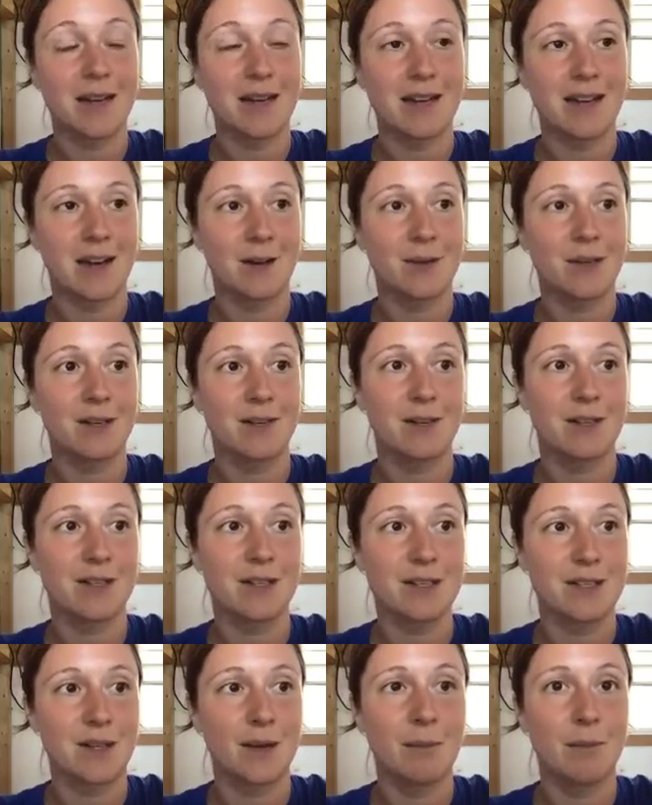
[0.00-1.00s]
and now he
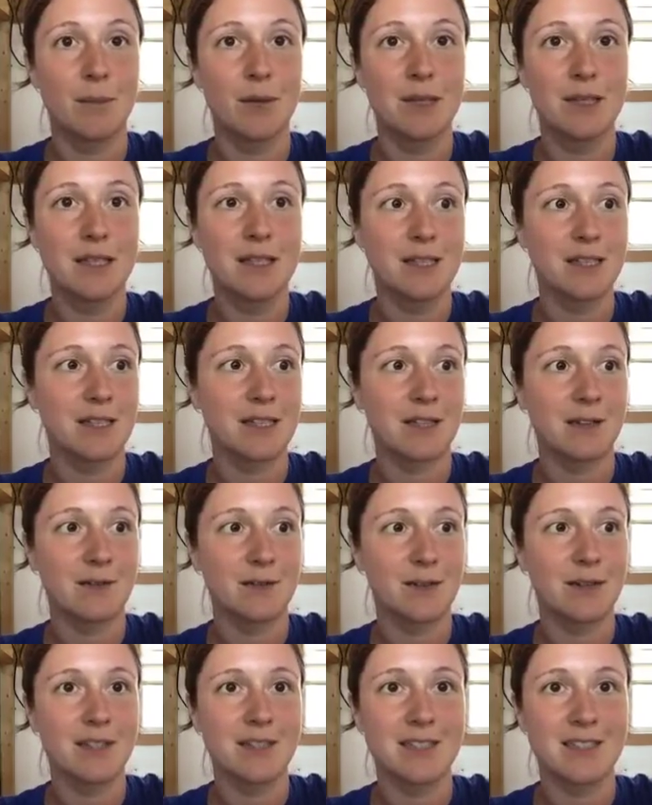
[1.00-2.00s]
looks completely
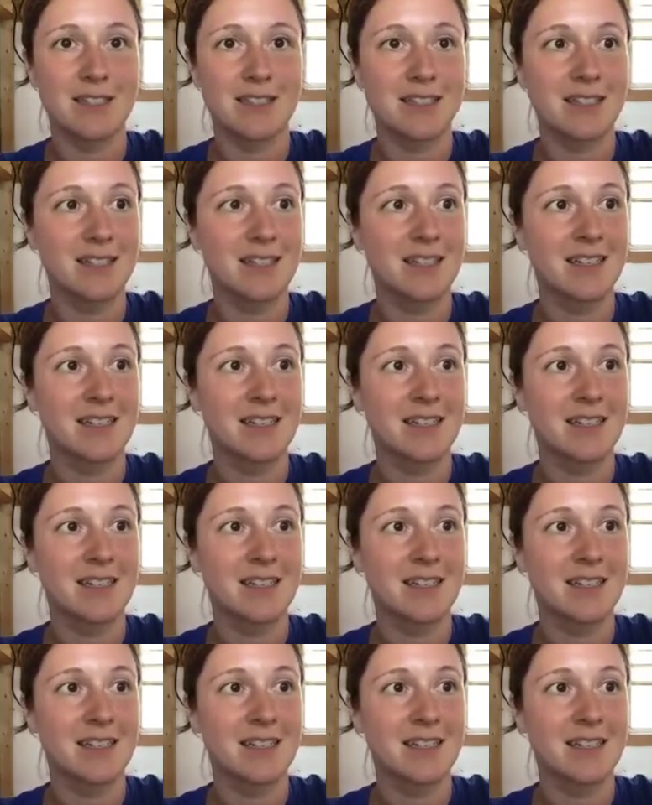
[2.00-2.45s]
different.